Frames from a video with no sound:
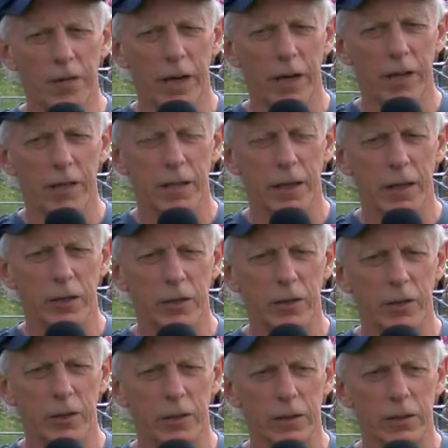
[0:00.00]

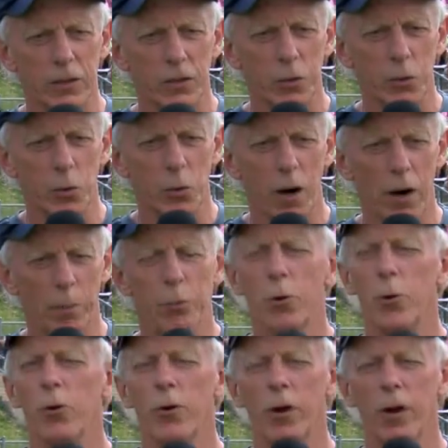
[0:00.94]
dedication to our
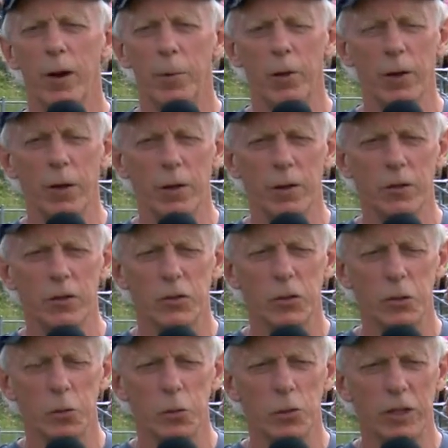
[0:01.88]
program and
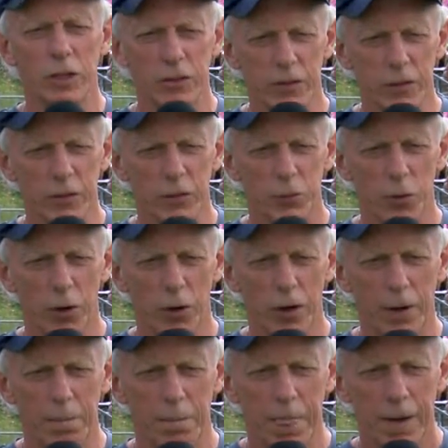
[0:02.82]
to distance
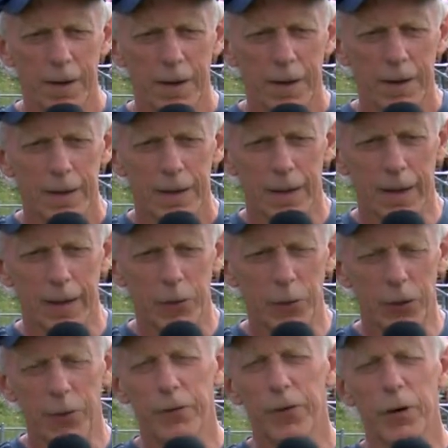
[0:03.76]
running. Uh,
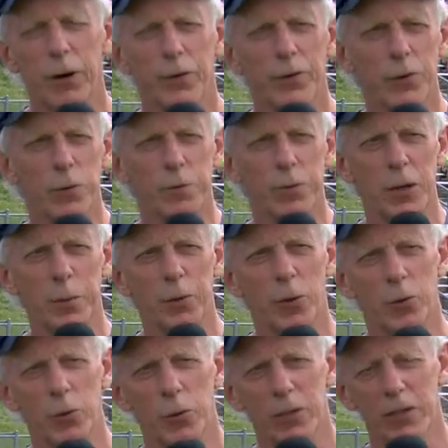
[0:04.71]
we have very few
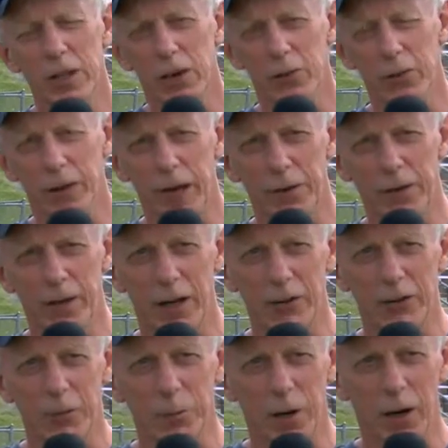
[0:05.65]
people who attain
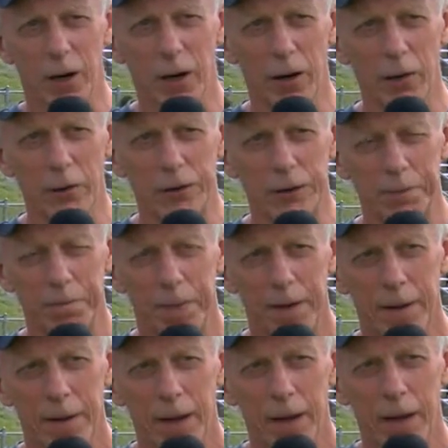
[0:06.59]
5,000 miles.
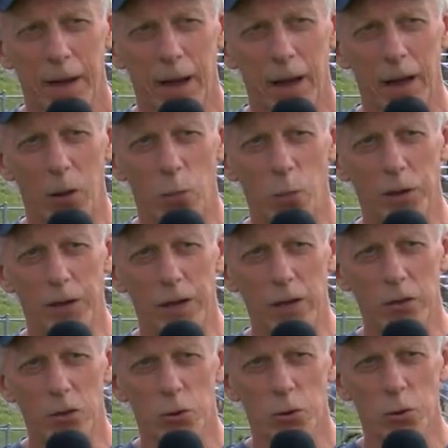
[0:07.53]
And when
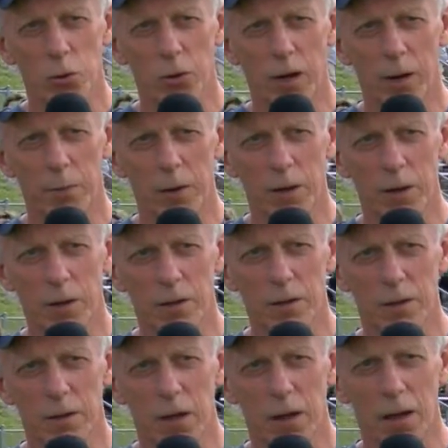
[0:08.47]
they do, that
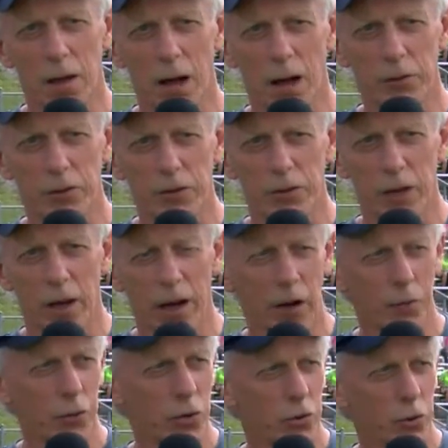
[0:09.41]
means they obviously
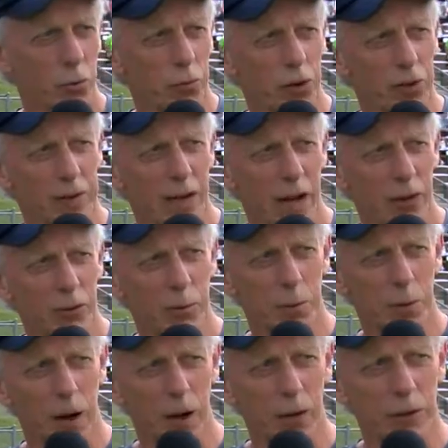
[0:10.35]
average over
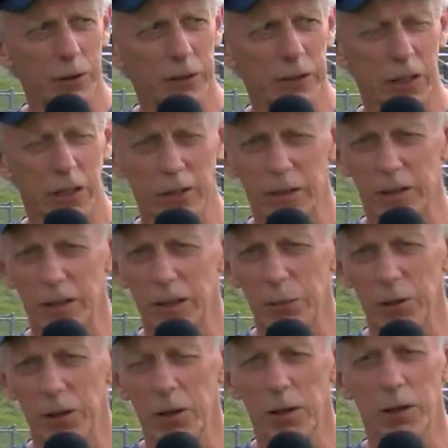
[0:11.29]
1,000 miles since
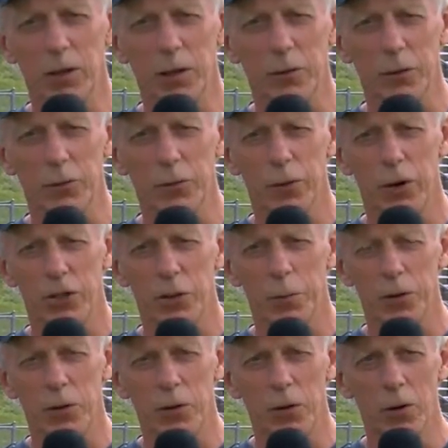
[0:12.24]
the beginning of their
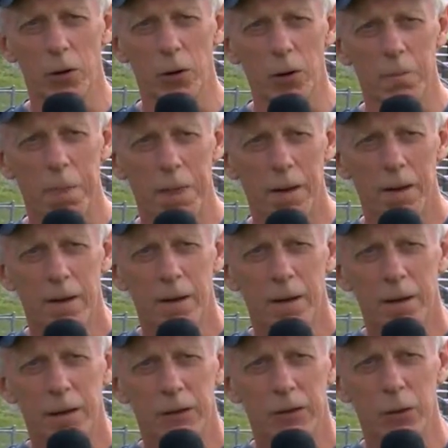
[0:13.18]
freshman year.
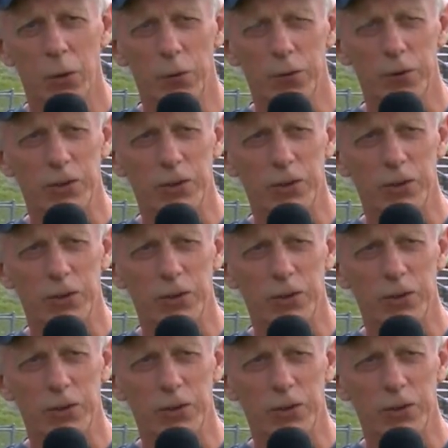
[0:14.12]
So for